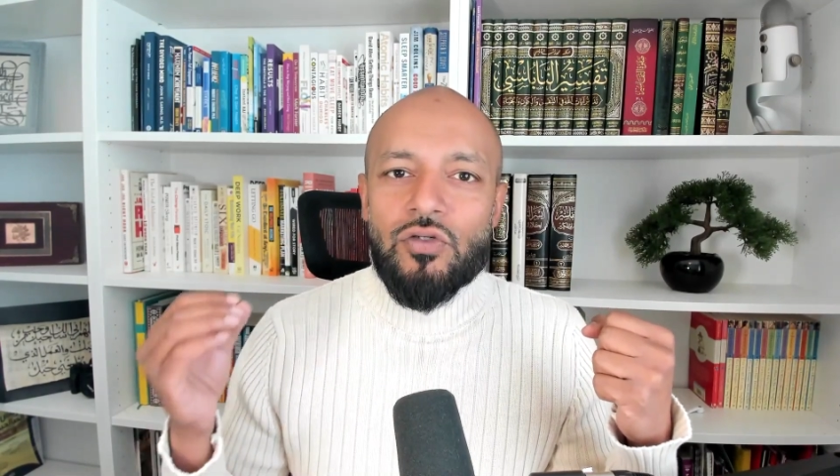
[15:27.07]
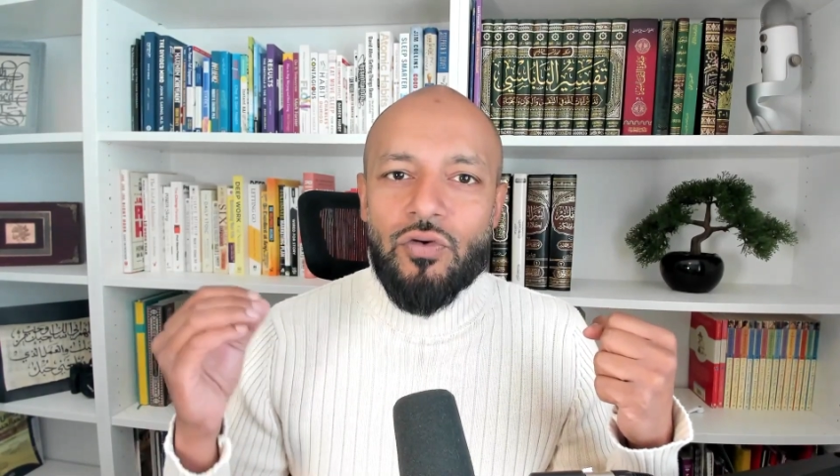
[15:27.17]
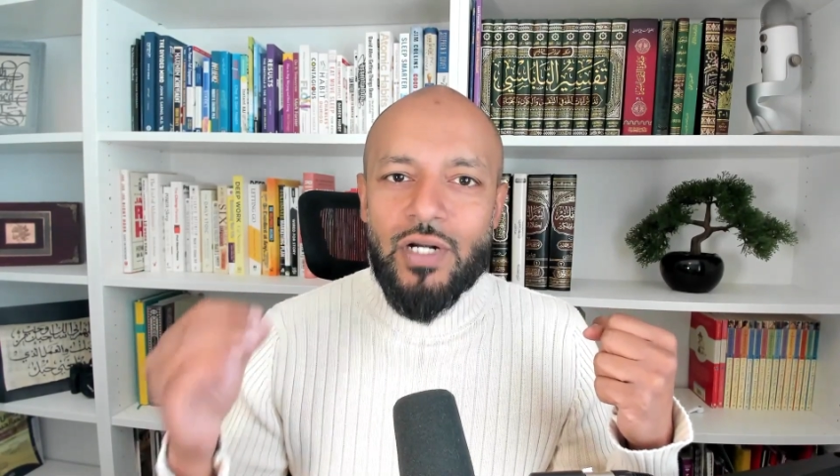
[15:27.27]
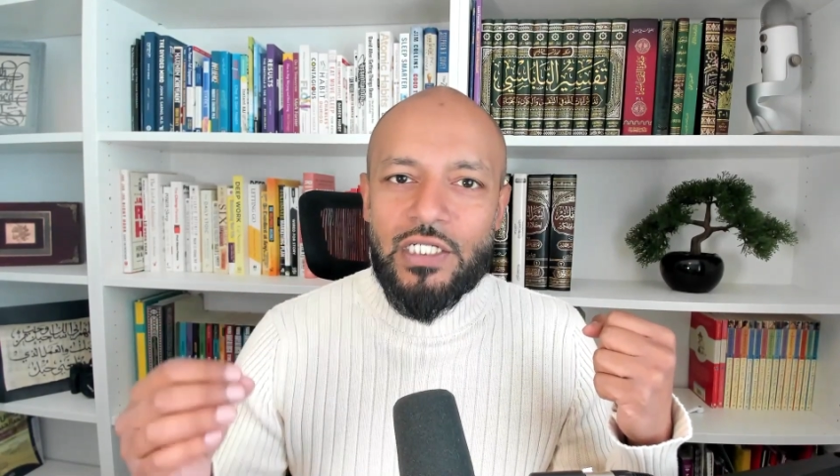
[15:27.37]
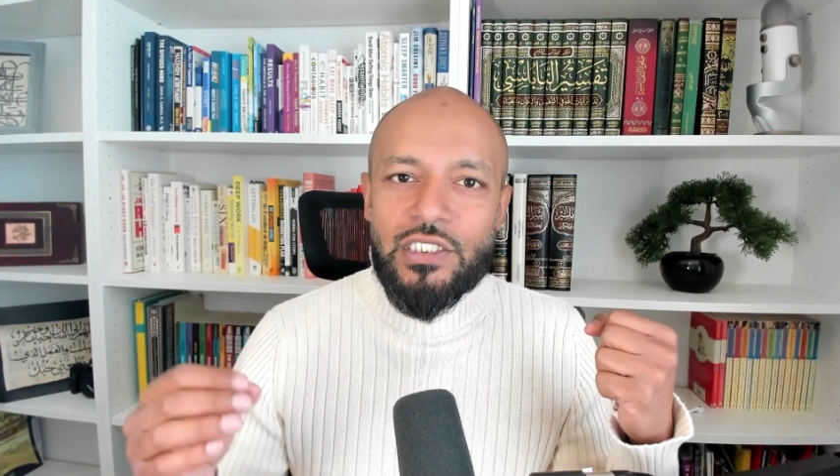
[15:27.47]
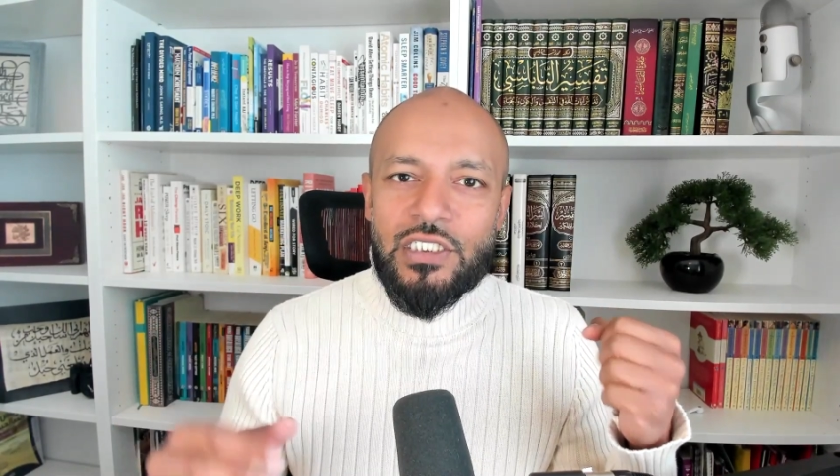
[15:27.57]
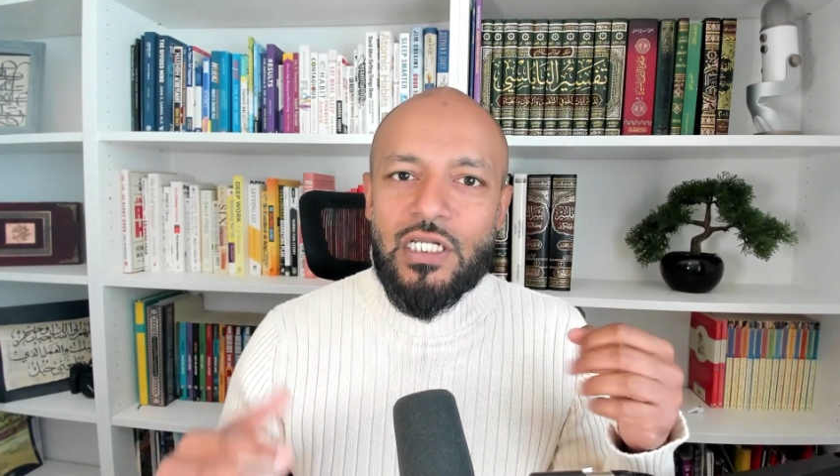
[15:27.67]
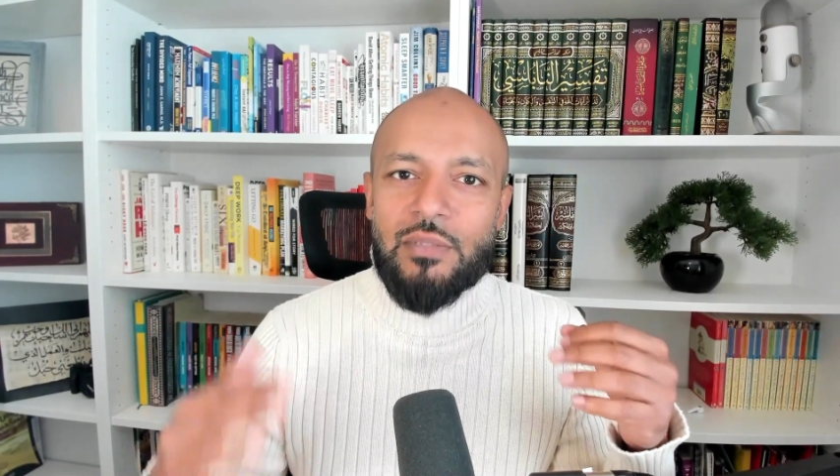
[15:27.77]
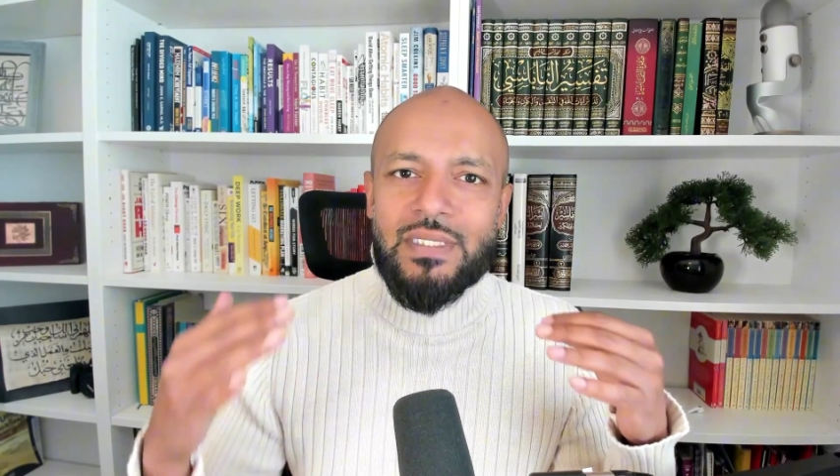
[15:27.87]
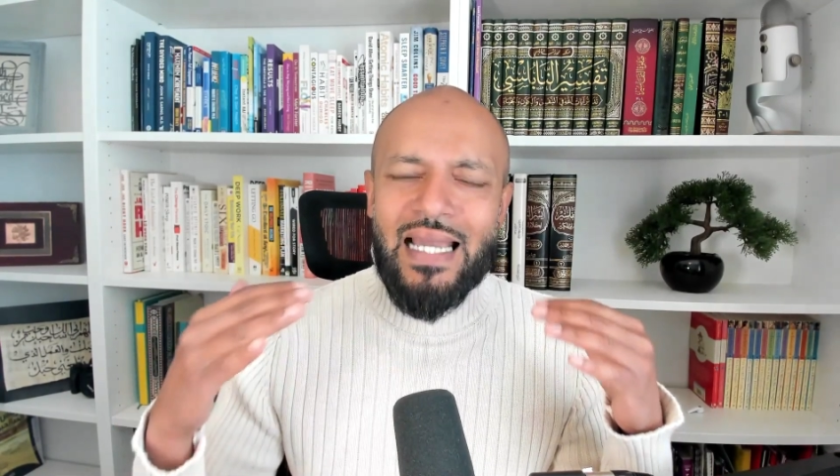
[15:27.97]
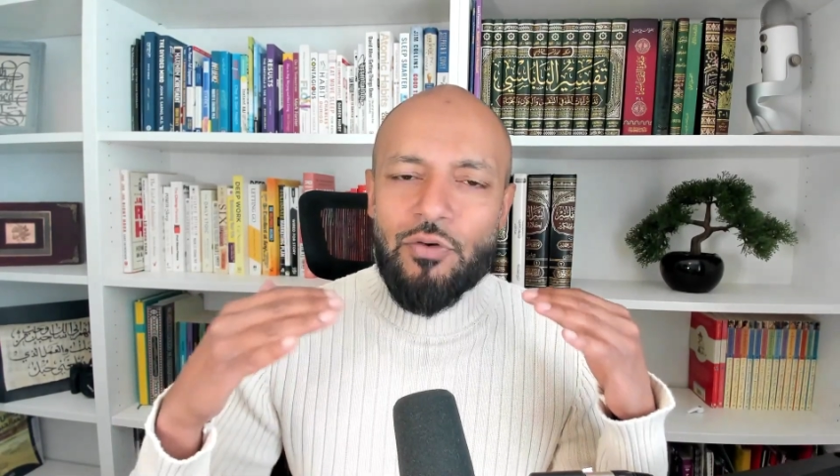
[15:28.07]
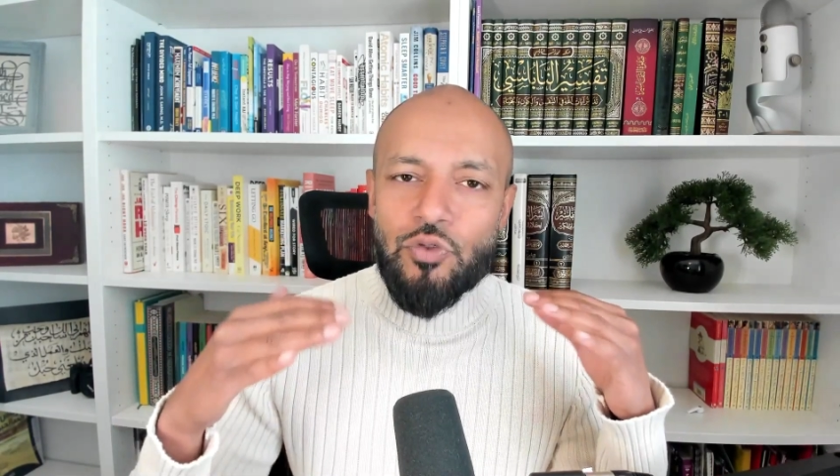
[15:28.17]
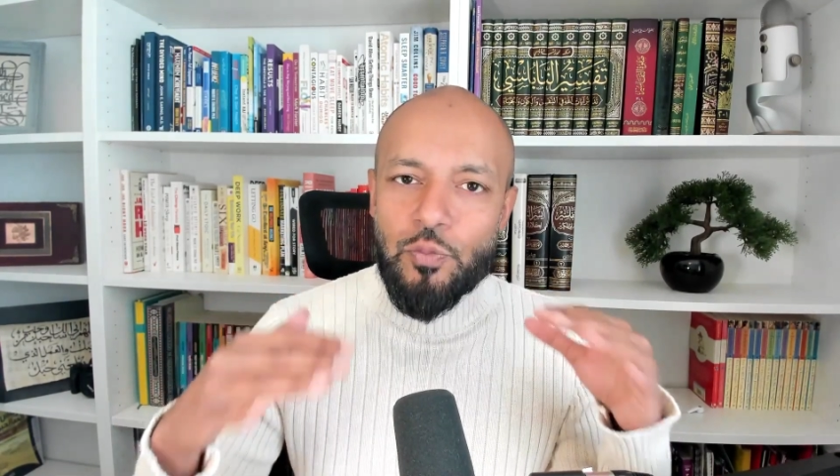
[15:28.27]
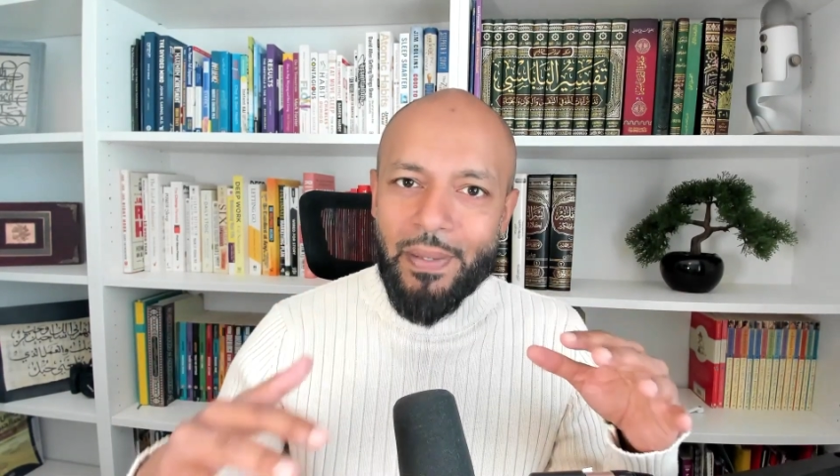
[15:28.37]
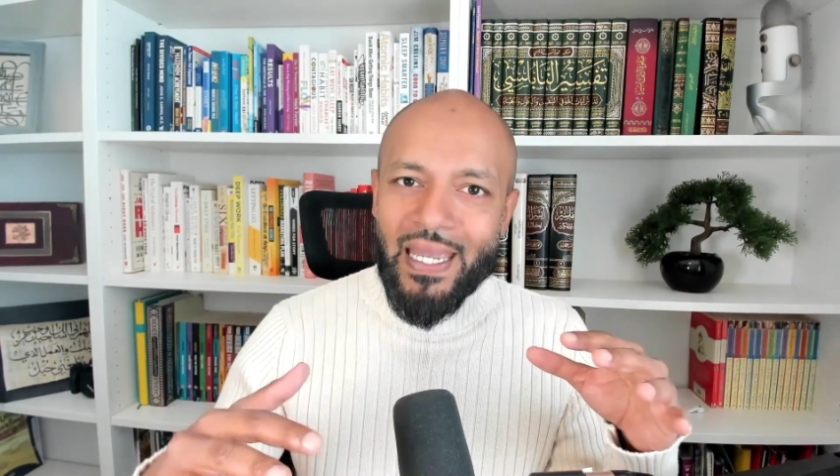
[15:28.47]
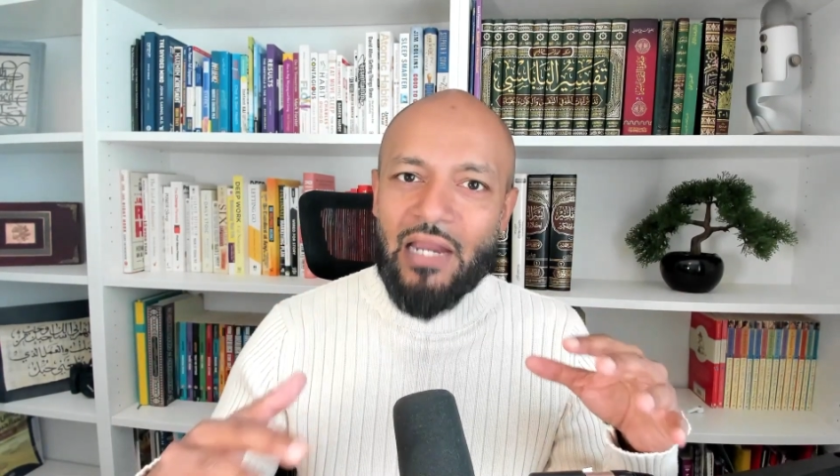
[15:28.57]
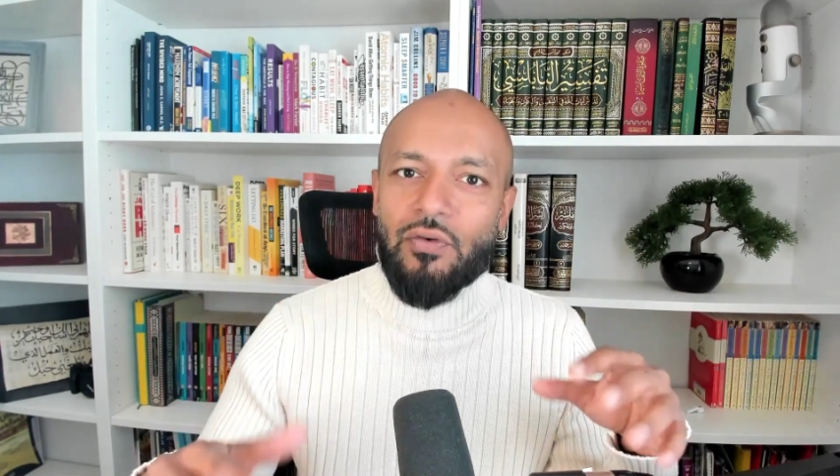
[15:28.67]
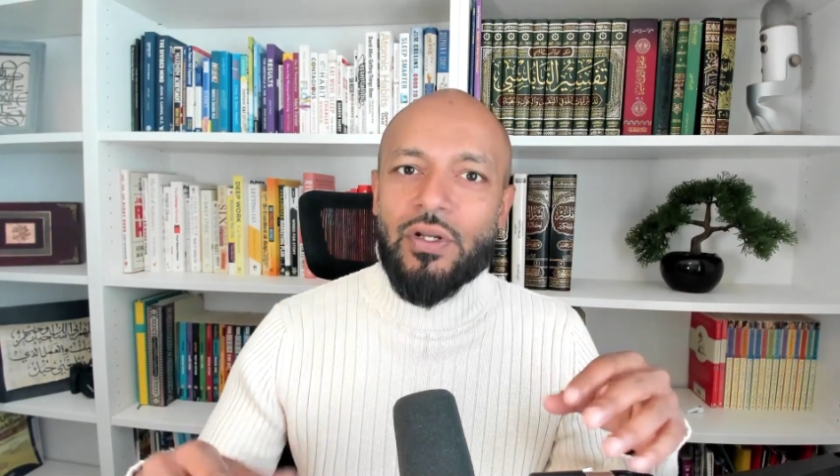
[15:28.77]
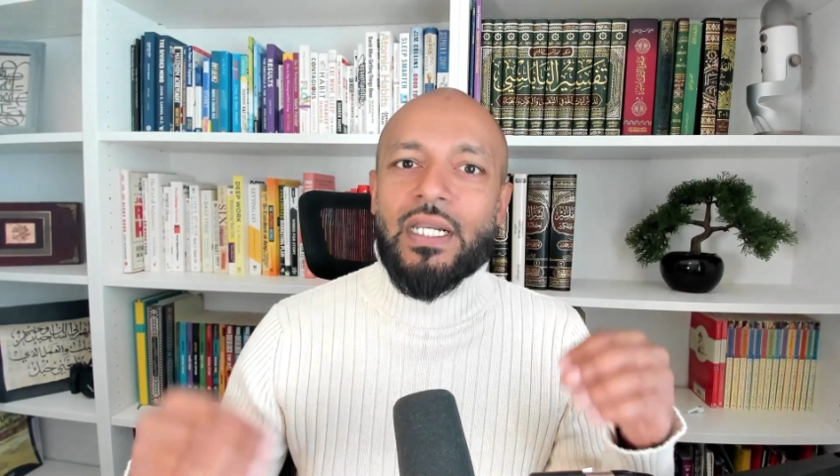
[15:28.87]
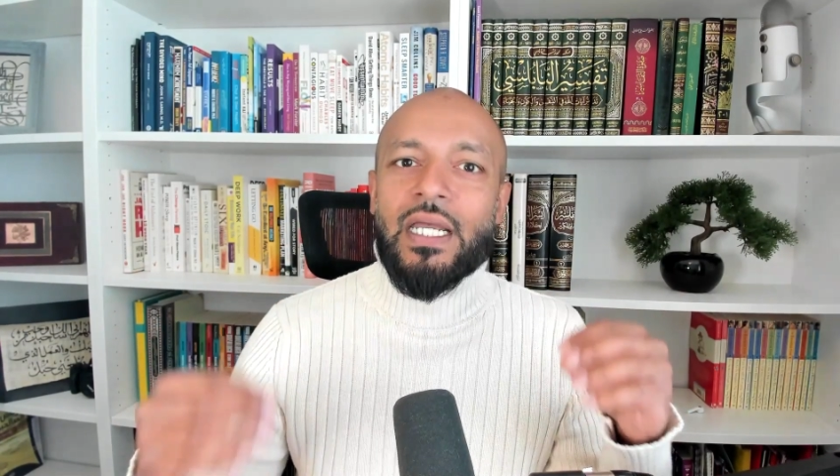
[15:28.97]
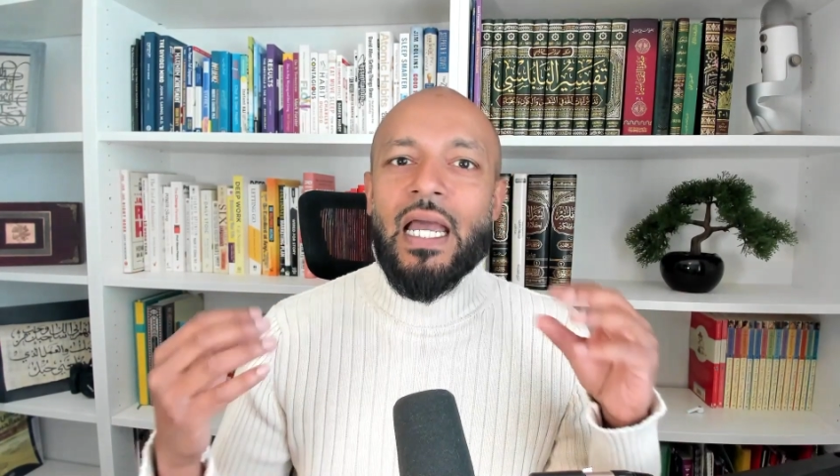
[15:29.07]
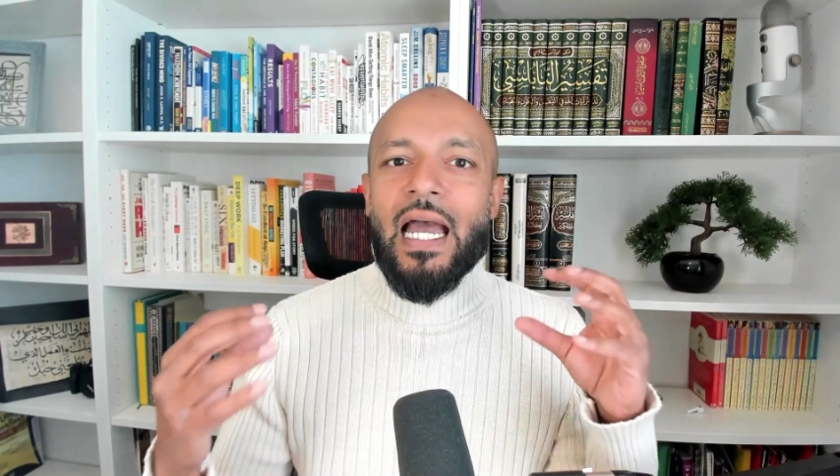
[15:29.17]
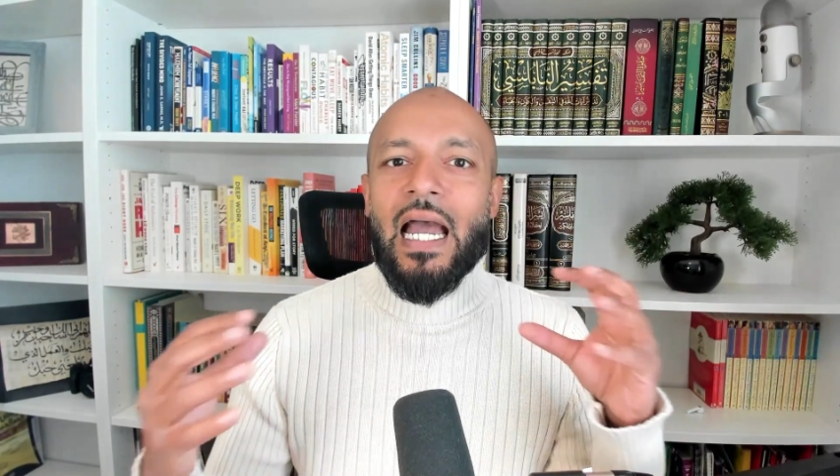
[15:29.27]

your relationships, how you parent,